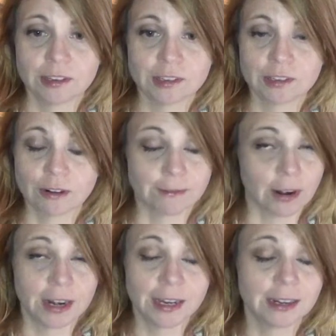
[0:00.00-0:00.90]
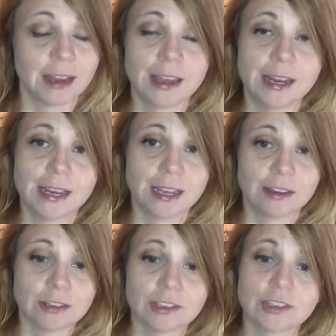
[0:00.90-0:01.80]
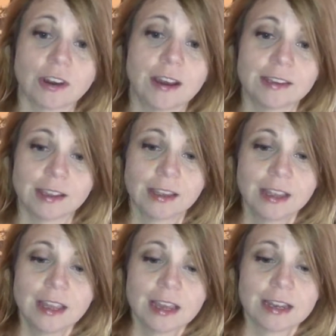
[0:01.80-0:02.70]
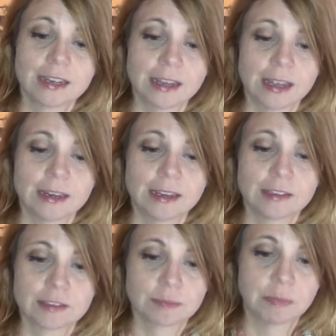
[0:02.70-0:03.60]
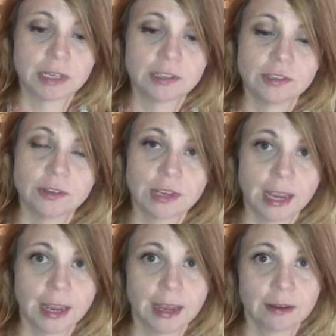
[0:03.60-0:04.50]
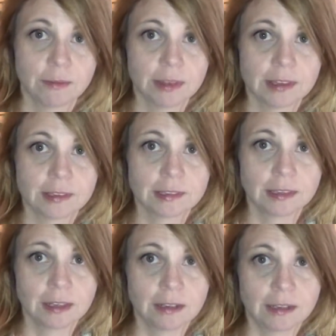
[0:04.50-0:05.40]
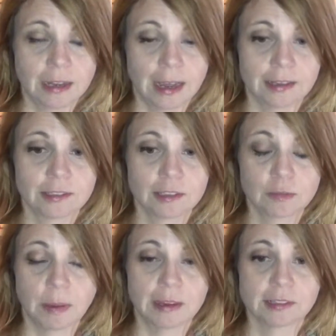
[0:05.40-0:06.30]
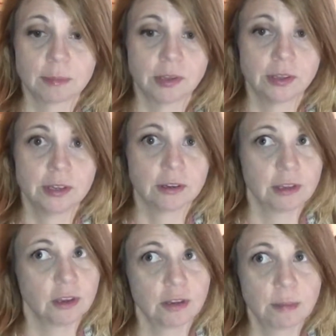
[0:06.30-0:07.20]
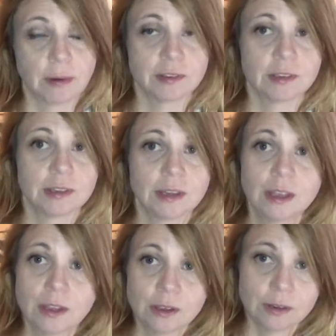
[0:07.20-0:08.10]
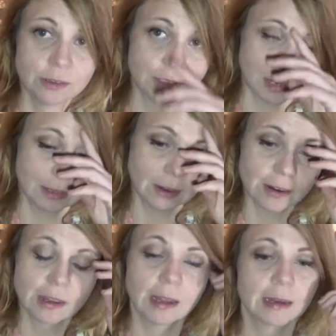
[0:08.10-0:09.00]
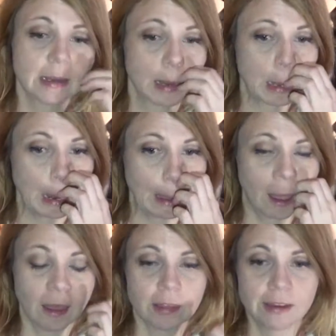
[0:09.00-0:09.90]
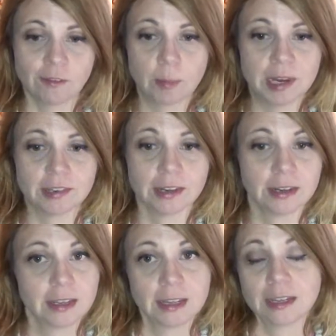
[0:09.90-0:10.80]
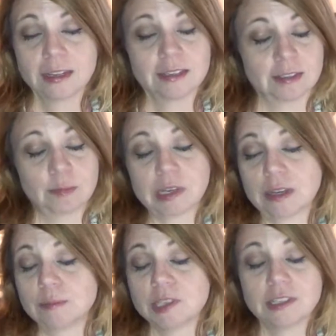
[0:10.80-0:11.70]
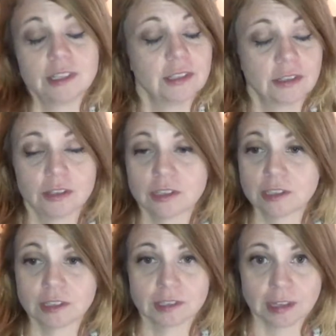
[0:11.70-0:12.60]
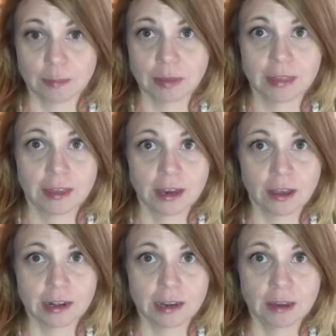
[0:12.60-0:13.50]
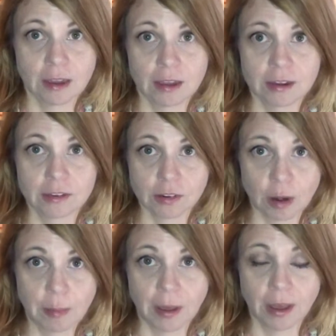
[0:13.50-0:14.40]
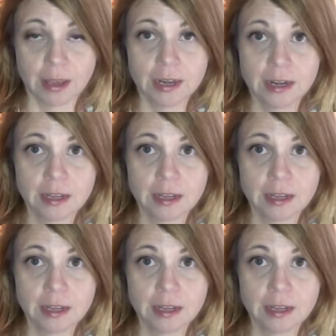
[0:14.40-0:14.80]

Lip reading: just sort of running and gunning and you're just trying to get as much as you can with as little hassle as possible, and you're the only person who's out there collecting the information, sometimes it's easier just to slap that thing on a tripod,